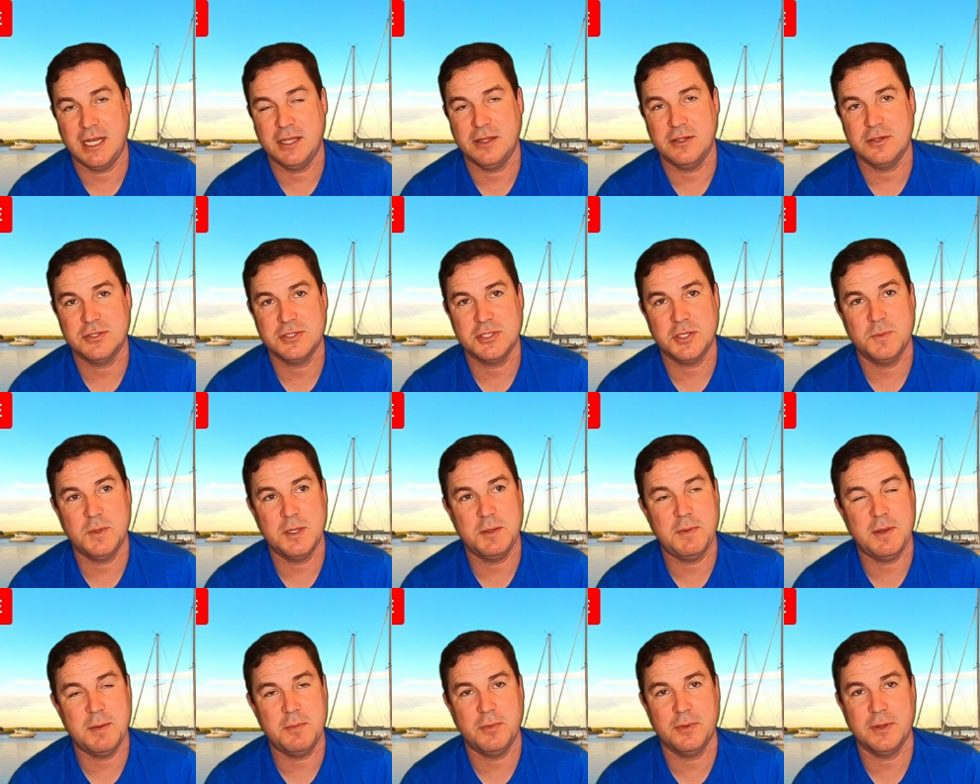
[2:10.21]
And there's so
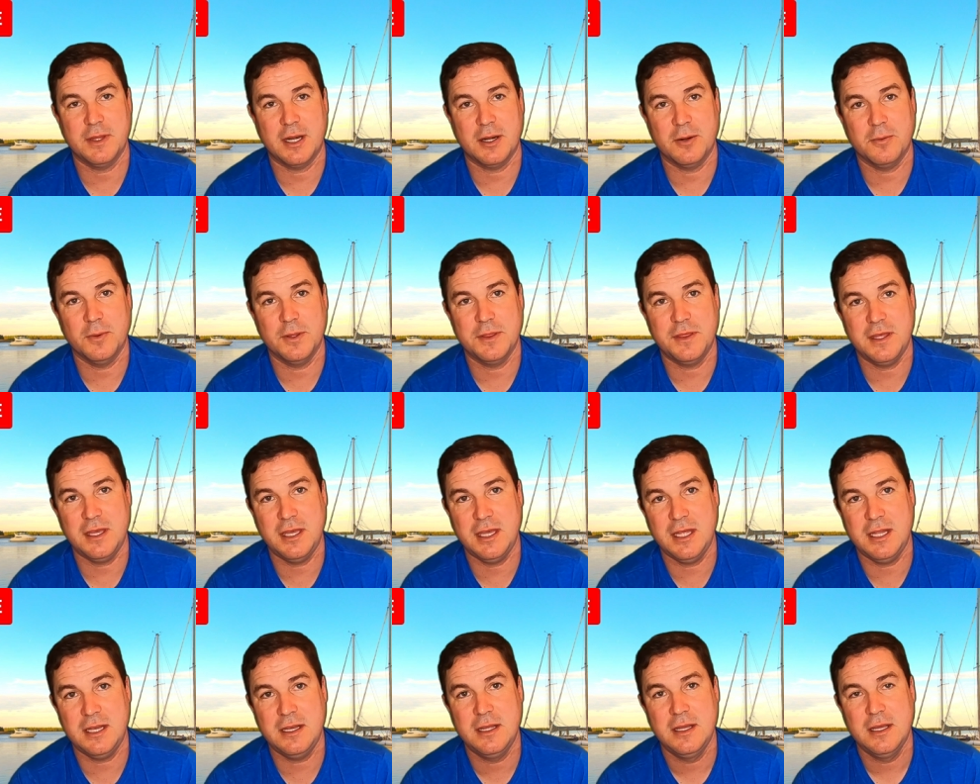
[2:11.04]
many people that are
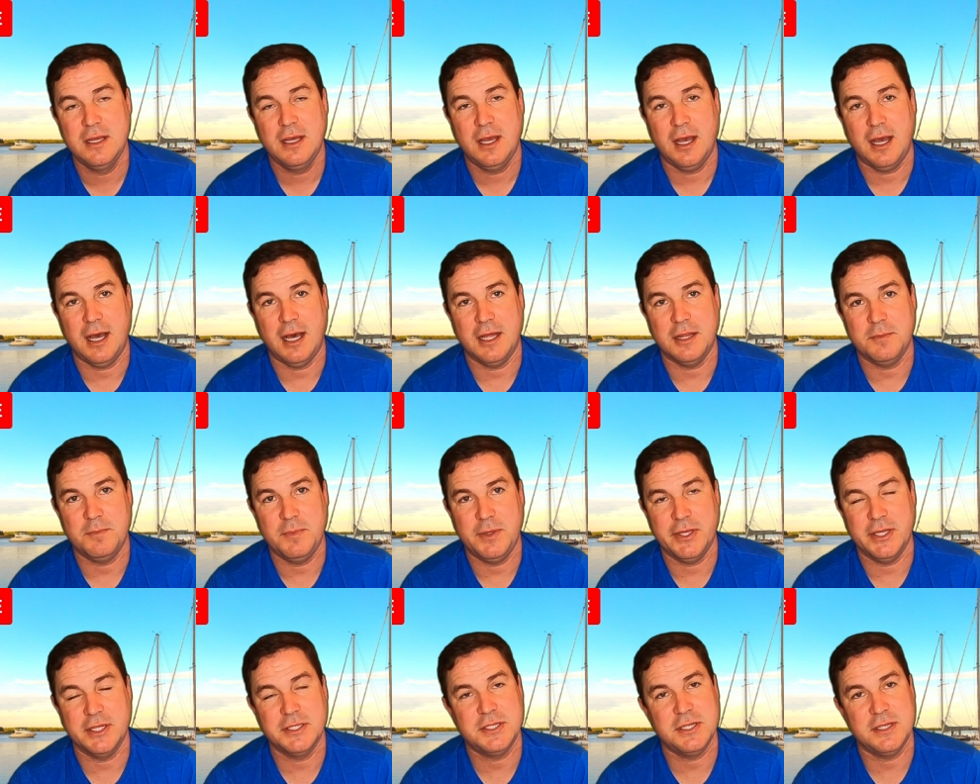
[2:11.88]
within the
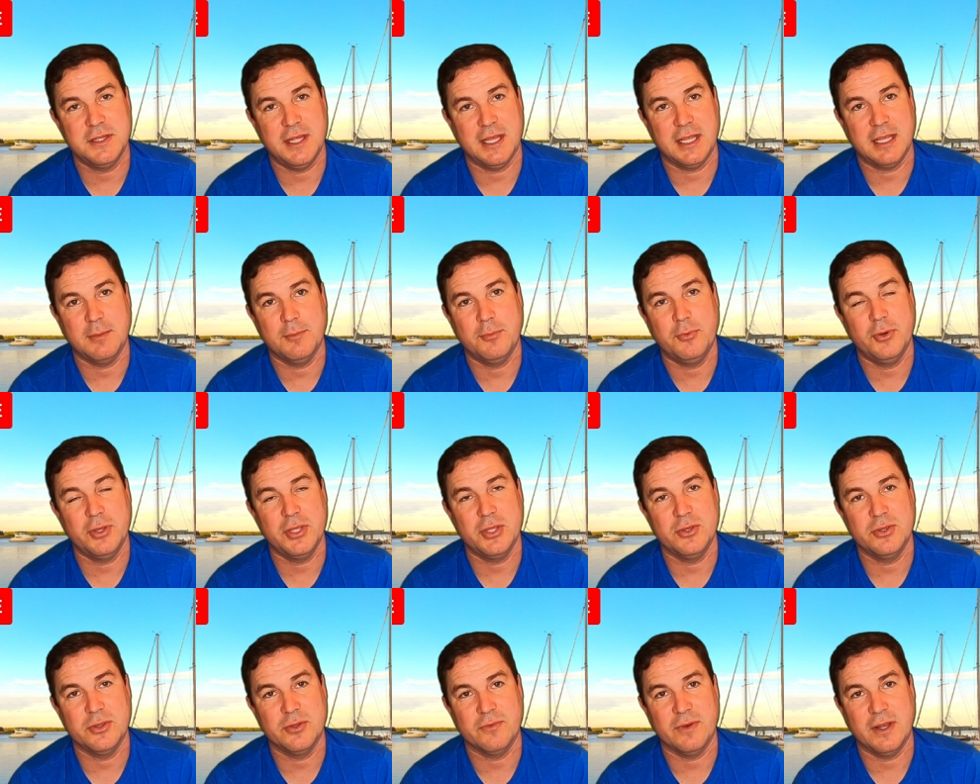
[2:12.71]
military that can put
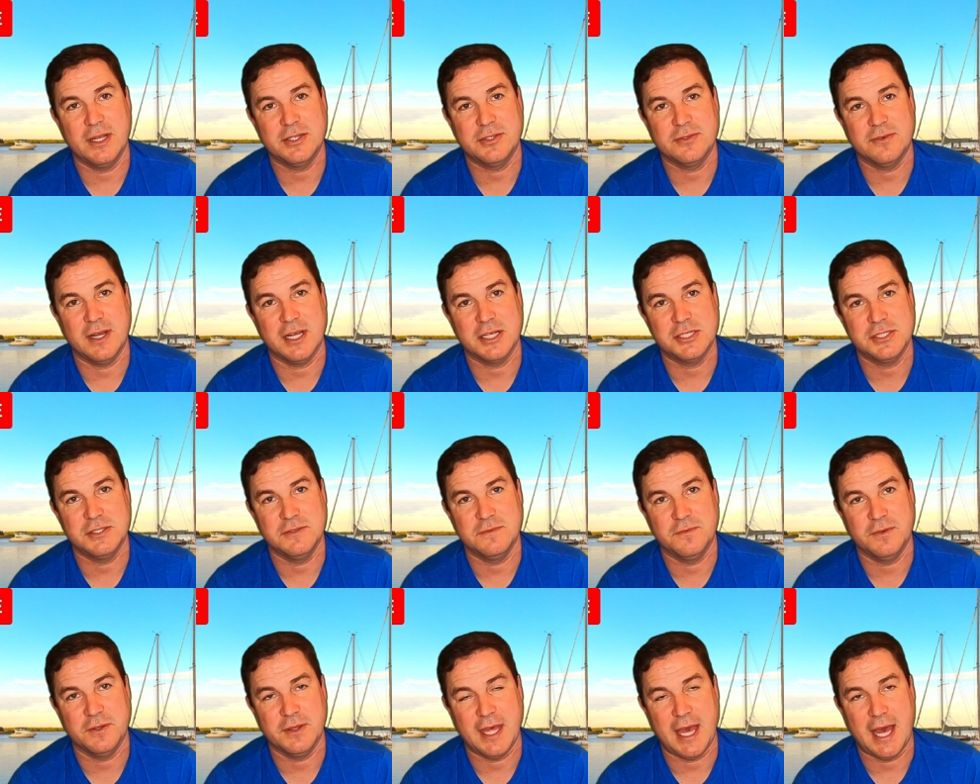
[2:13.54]
you in the right
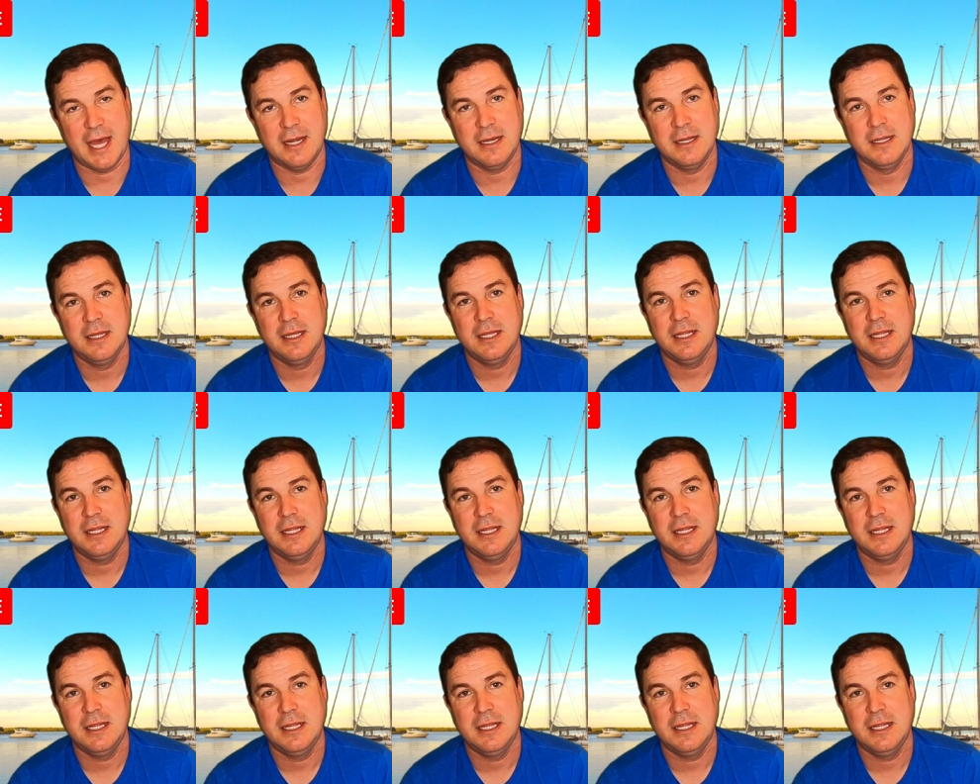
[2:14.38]
direction for that.